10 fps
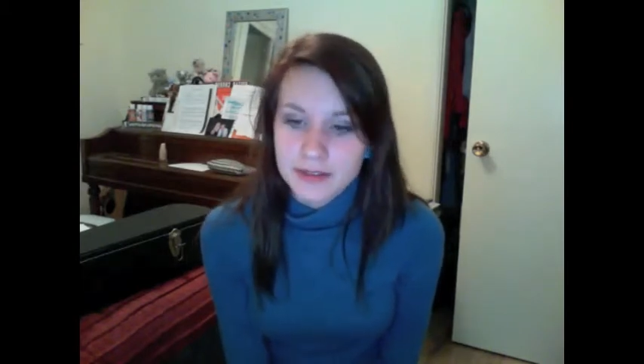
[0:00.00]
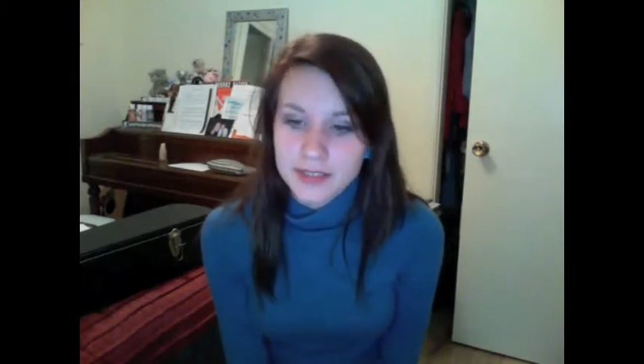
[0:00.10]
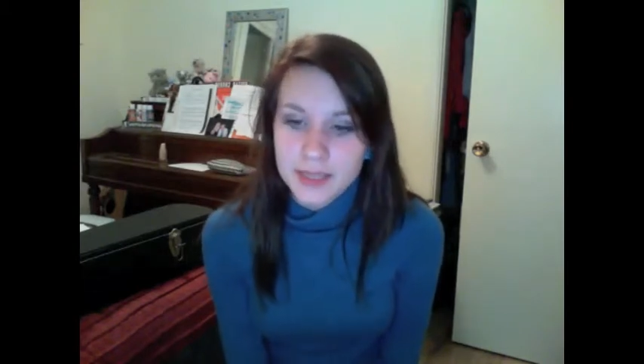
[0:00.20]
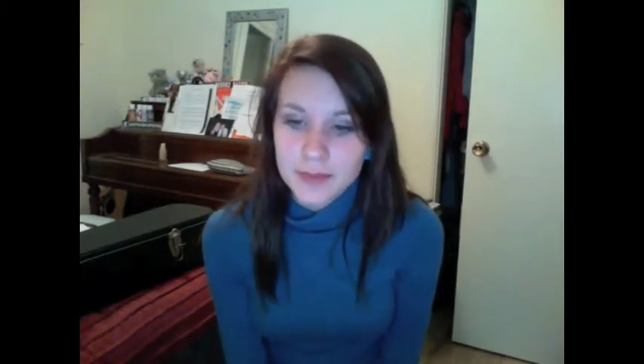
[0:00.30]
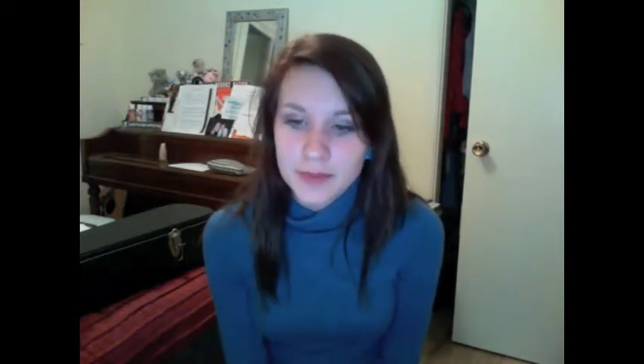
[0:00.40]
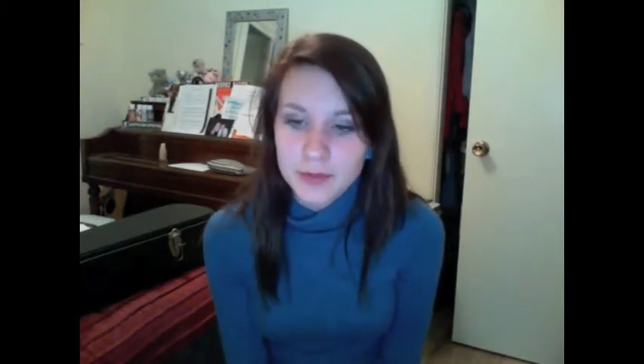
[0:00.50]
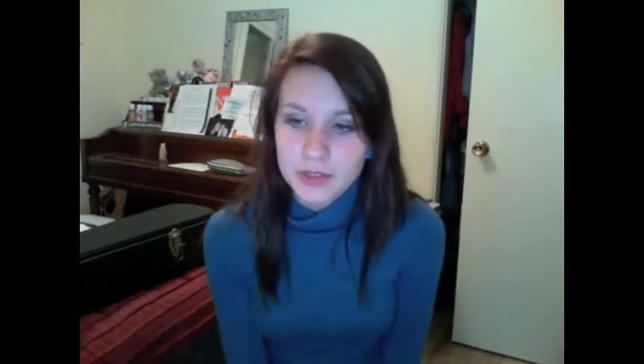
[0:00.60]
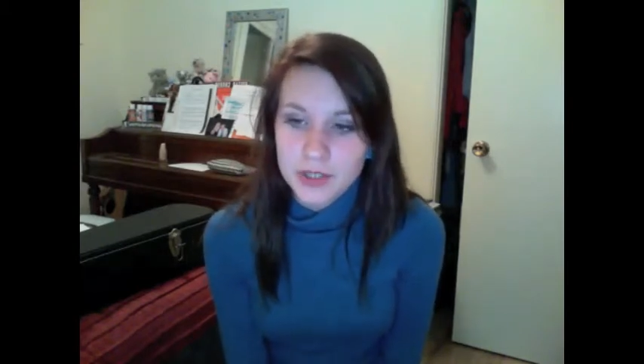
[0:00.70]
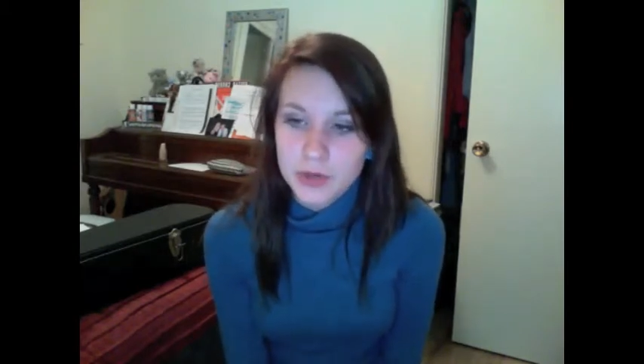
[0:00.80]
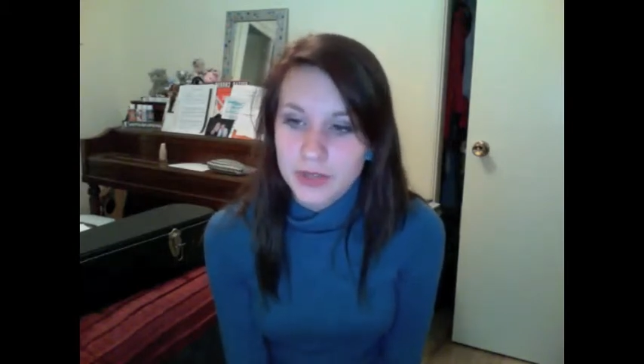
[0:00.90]
Some
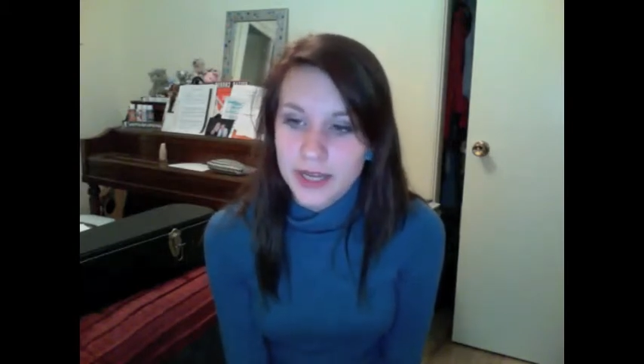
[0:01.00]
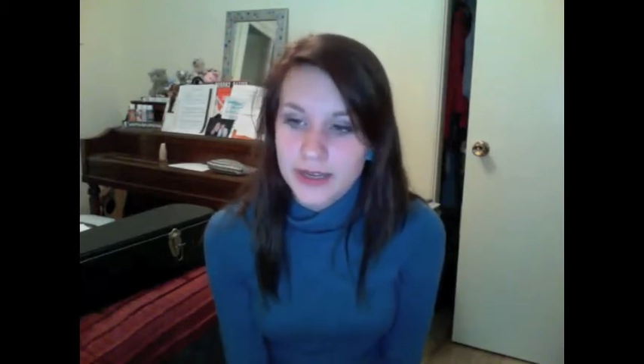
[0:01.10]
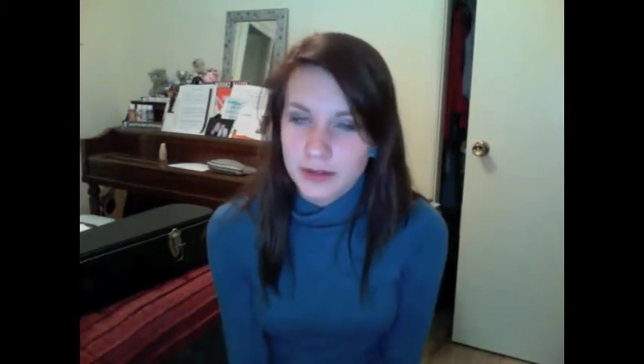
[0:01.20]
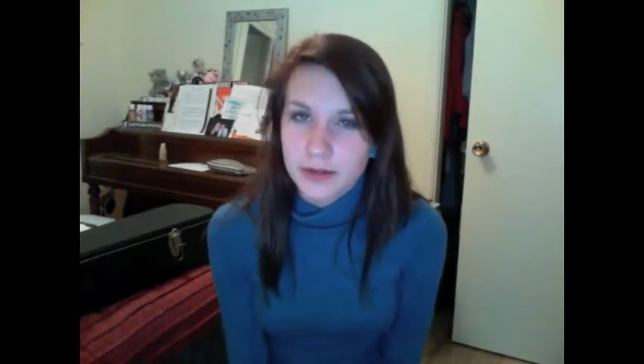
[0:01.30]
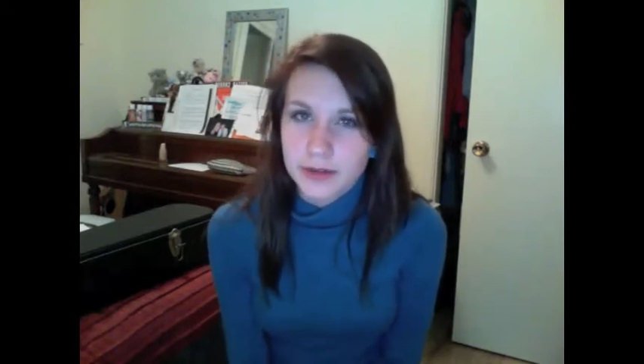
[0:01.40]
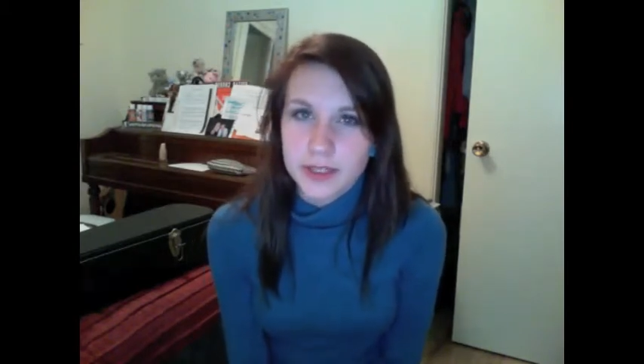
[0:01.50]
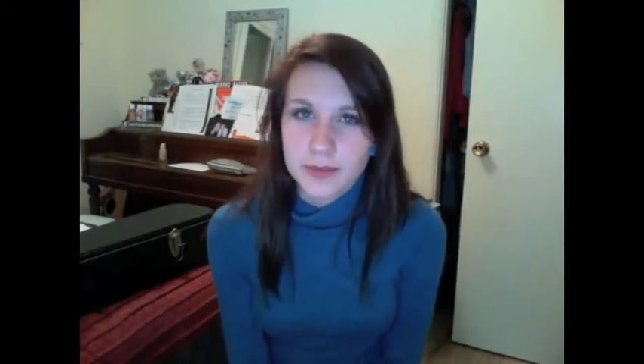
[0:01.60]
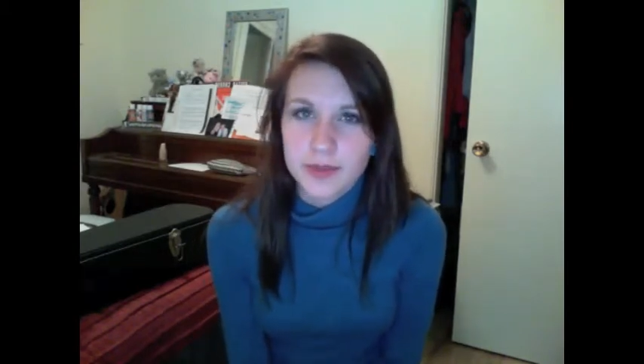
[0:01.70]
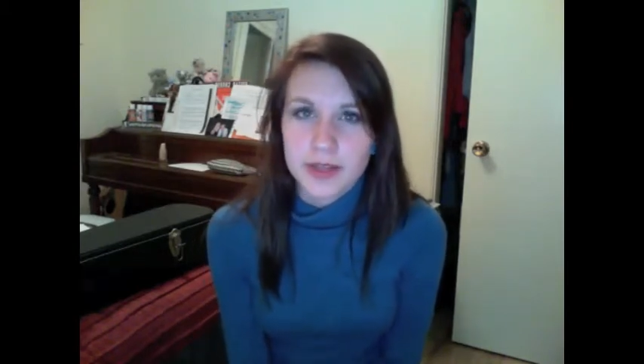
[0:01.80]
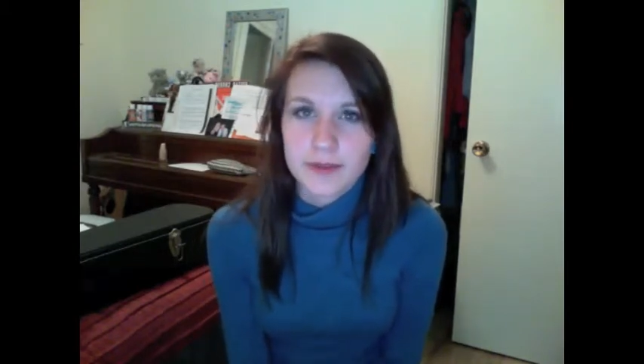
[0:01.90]
people don't like
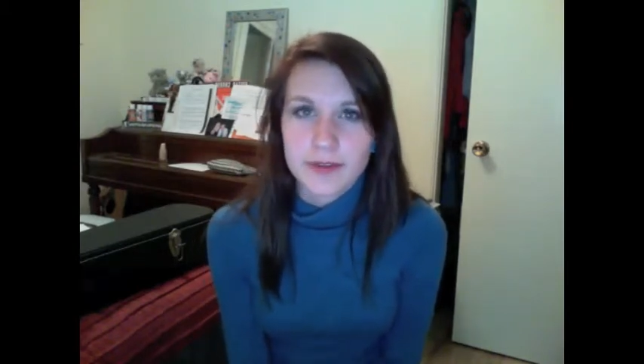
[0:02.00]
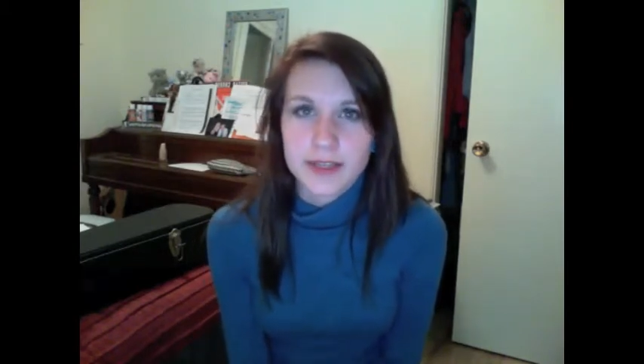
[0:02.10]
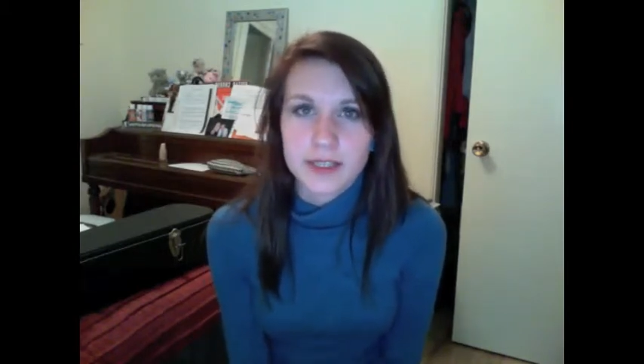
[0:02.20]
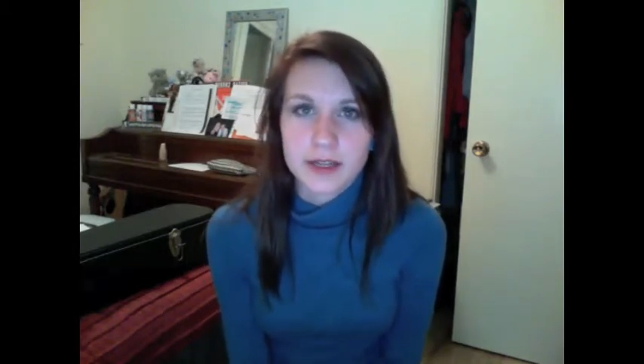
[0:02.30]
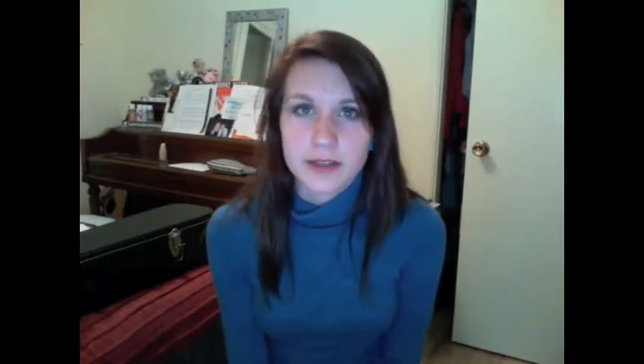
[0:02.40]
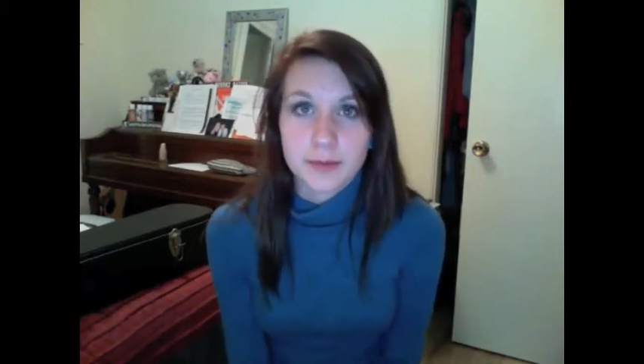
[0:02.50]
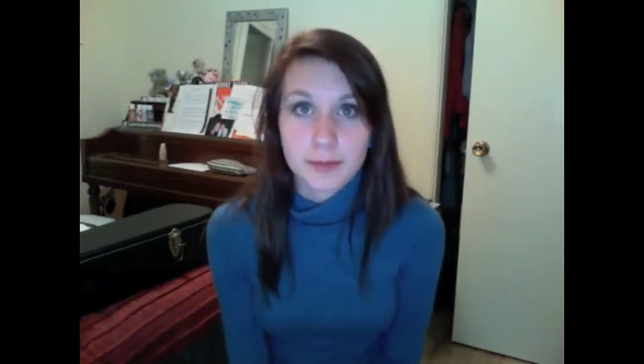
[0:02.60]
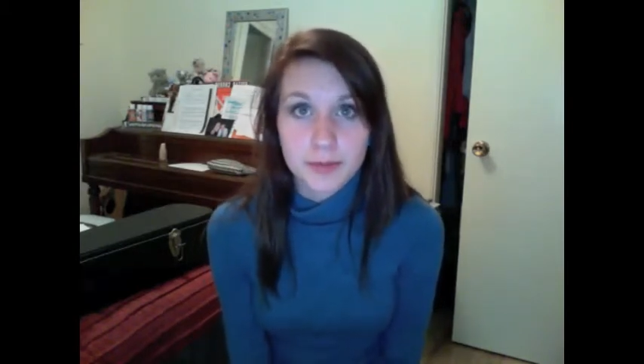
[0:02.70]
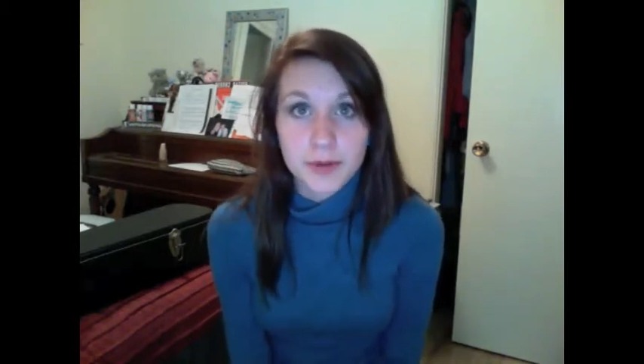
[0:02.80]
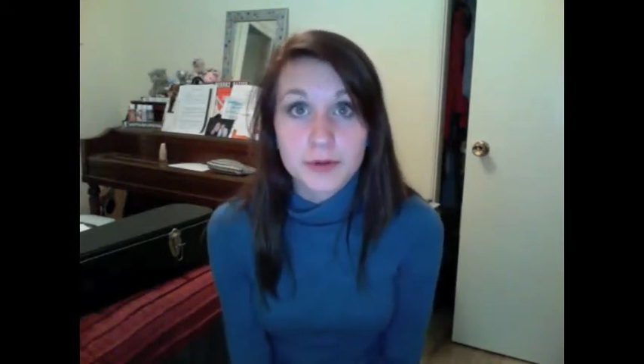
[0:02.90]
to put that face on, the
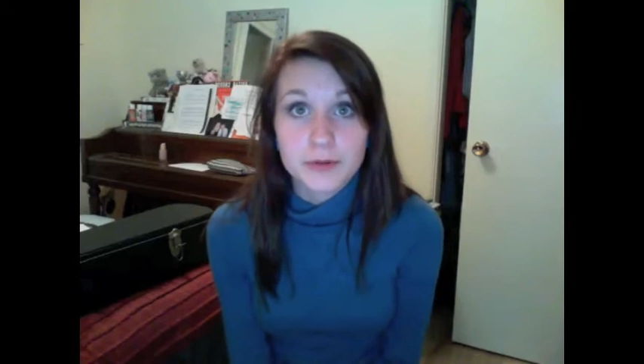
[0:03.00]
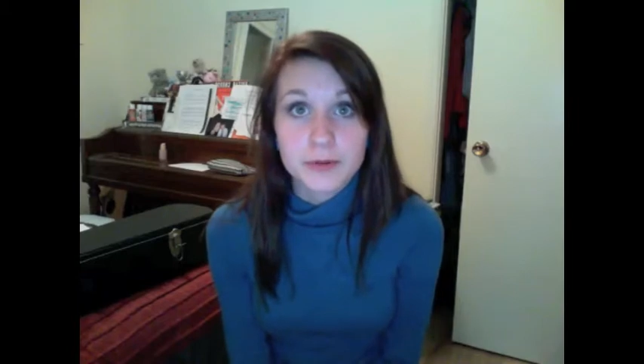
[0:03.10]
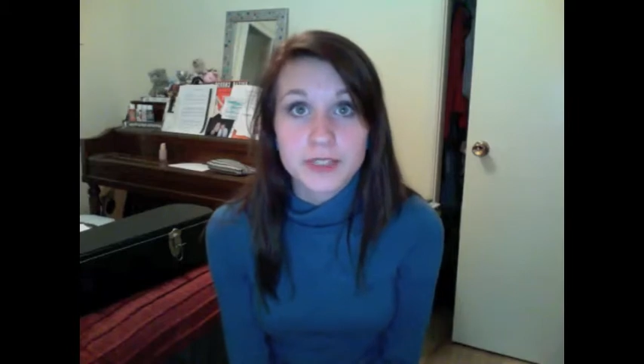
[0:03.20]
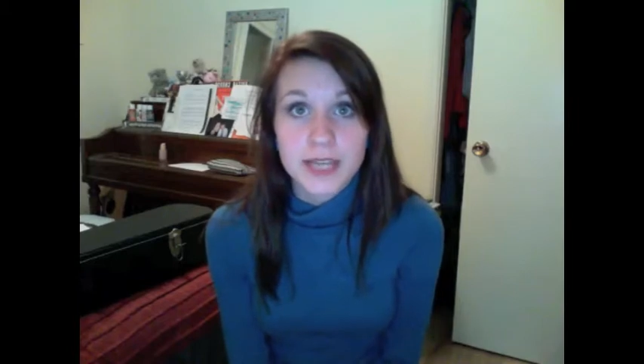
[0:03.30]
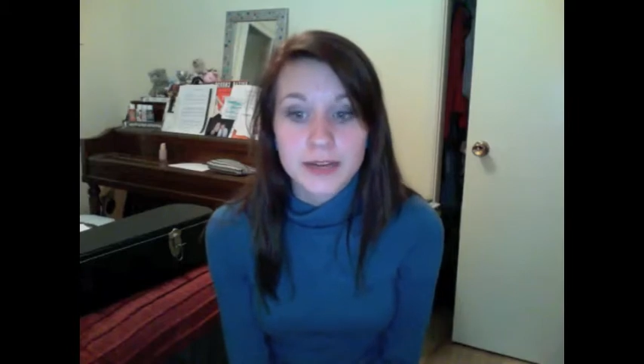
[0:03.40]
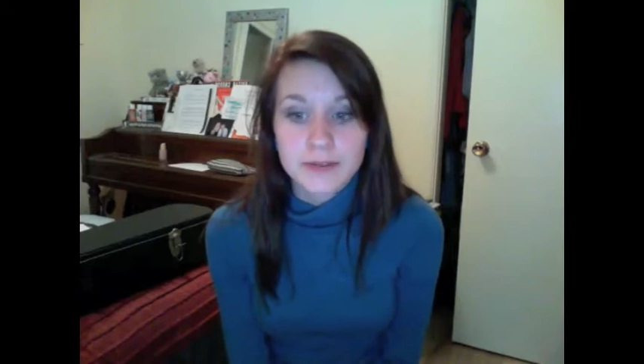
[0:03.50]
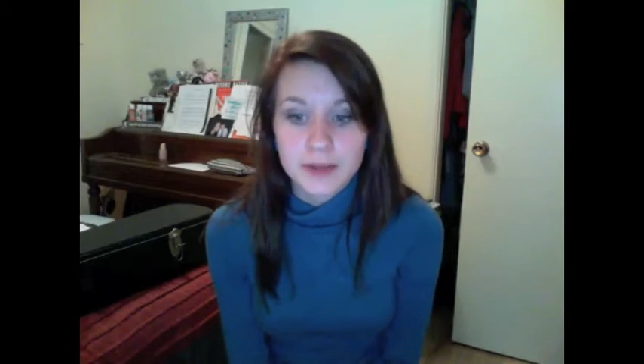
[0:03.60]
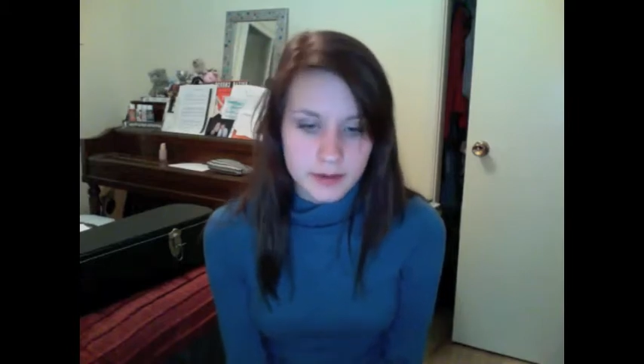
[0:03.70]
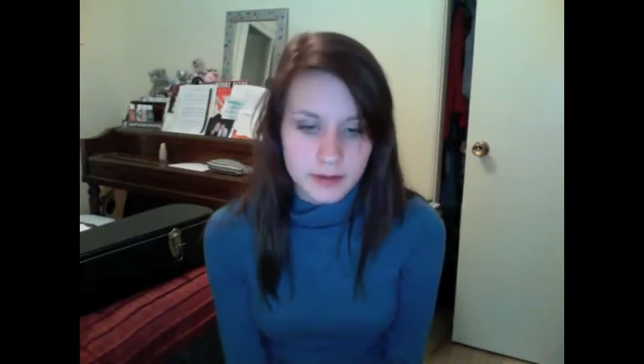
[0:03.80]
beautiful side of them.